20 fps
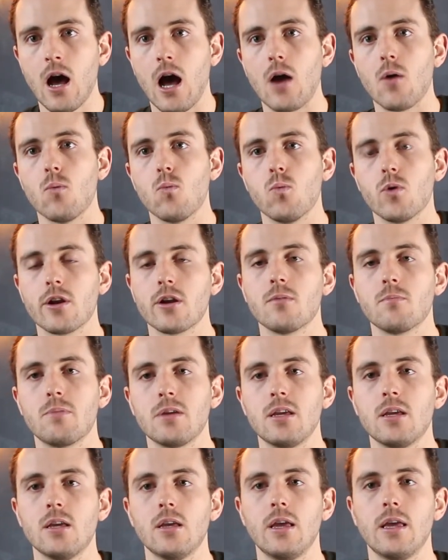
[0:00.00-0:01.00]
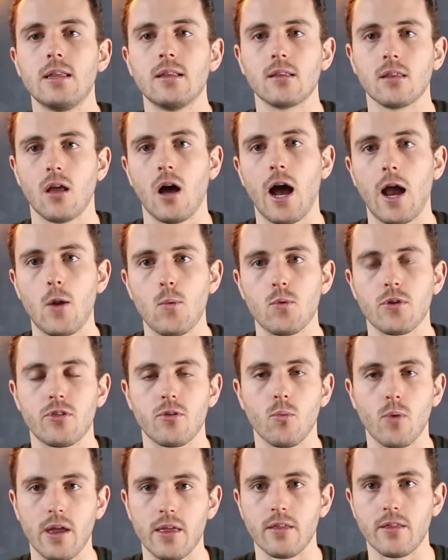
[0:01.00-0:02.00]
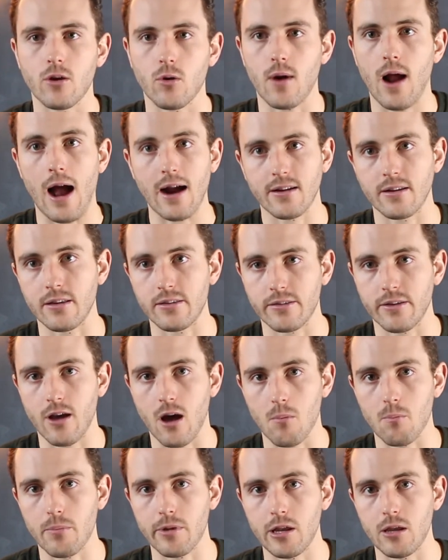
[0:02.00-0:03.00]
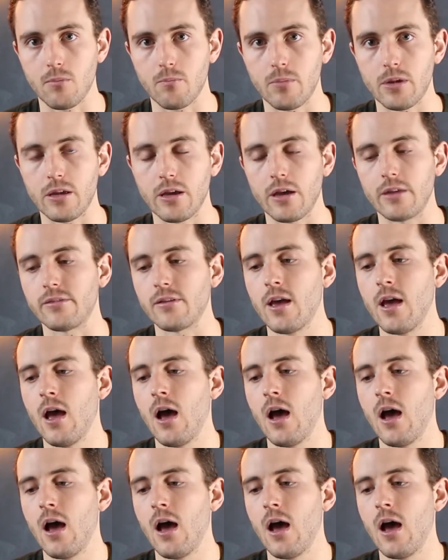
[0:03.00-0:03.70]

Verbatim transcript: I wouldn't be in line with the way that they were acting as a company because